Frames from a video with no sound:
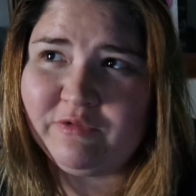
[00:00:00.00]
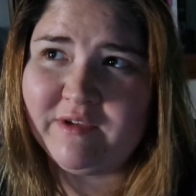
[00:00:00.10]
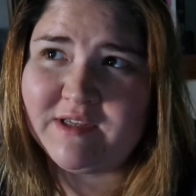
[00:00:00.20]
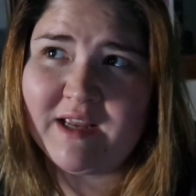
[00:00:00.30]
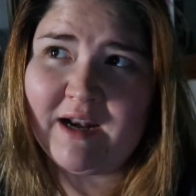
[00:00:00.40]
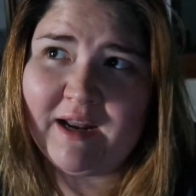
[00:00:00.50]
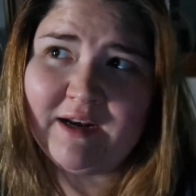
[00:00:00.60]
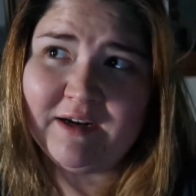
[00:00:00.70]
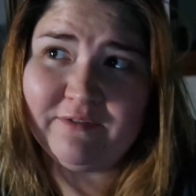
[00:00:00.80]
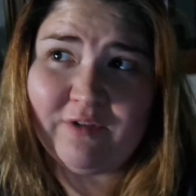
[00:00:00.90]
movies and I
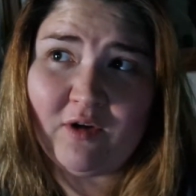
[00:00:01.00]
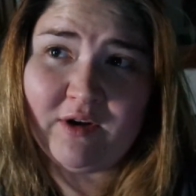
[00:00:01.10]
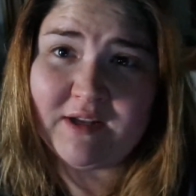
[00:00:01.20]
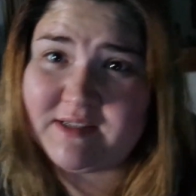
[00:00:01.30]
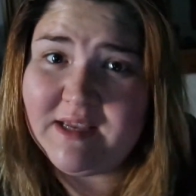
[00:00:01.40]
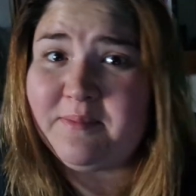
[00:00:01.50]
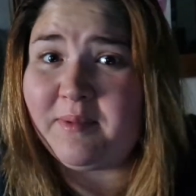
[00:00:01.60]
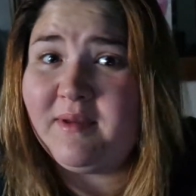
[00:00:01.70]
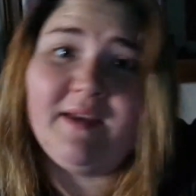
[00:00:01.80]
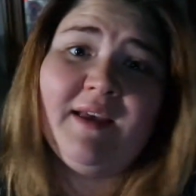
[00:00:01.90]
end up falling
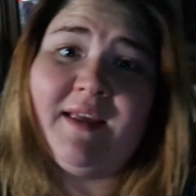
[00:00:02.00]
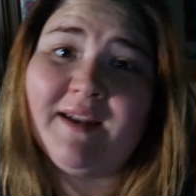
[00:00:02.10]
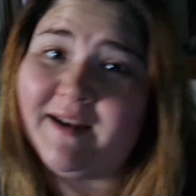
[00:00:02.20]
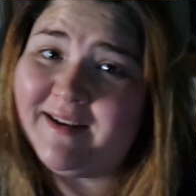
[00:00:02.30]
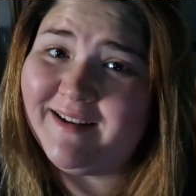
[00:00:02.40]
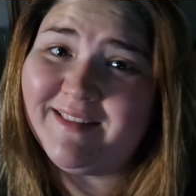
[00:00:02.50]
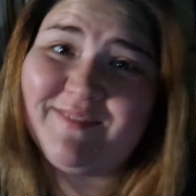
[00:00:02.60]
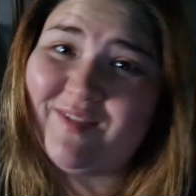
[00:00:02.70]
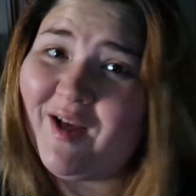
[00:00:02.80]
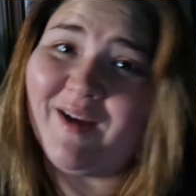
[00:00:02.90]
asleep. And I didn't end
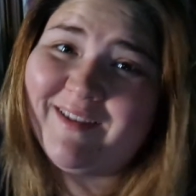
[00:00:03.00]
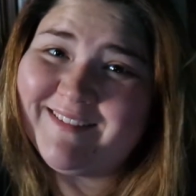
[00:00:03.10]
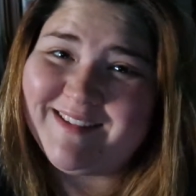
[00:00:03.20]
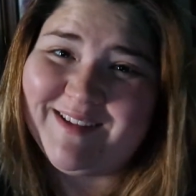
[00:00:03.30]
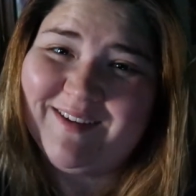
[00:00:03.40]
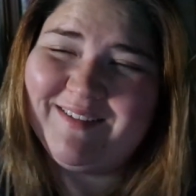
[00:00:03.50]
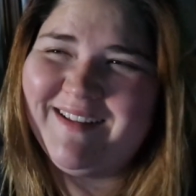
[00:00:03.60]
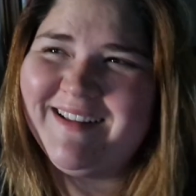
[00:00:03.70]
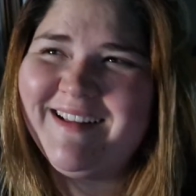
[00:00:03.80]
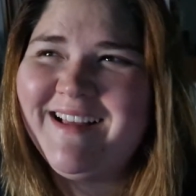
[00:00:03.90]
the vlog, so
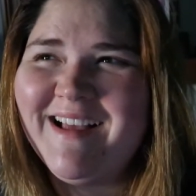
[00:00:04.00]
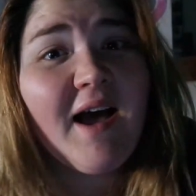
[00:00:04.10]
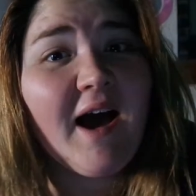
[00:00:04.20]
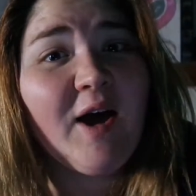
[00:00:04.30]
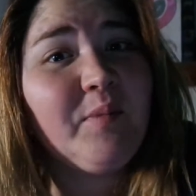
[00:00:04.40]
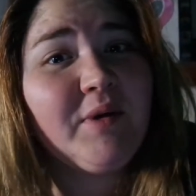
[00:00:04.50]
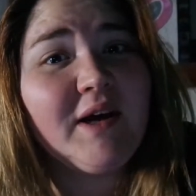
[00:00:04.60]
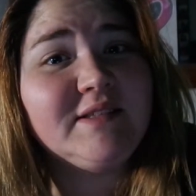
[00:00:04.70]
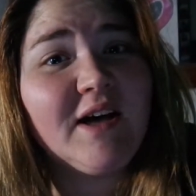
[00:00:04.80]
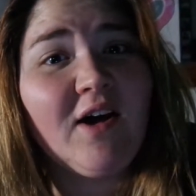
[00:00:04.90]
I hope you
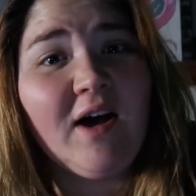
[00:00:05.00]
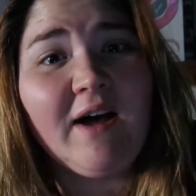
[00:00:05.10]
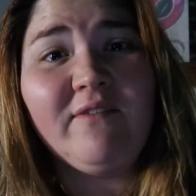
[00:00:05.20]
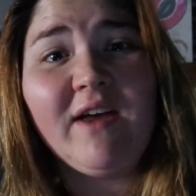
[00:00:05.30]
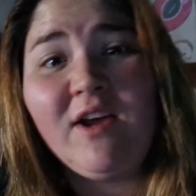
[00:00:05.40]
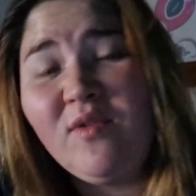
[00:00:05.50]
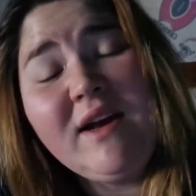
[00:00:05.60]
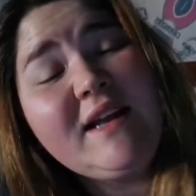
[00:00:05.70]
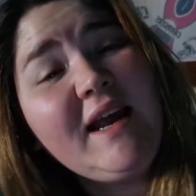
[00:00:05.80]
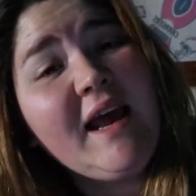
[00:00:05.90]
guys all have a
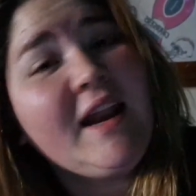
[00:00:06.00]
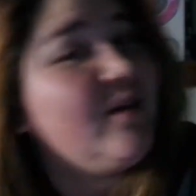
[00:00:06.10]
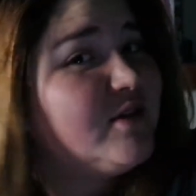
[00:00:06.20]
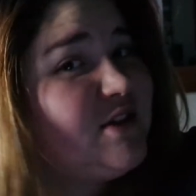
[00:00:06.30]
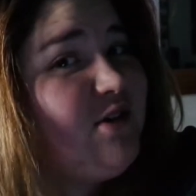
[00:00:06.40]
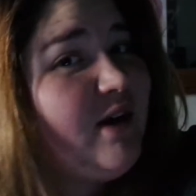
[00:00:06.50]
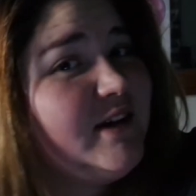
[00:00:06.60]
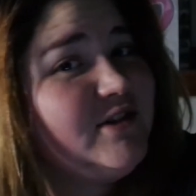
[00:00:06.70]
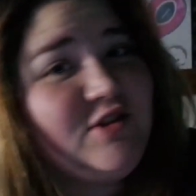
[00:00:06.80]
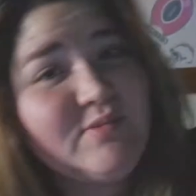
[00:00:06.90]
great day, and I will see you guys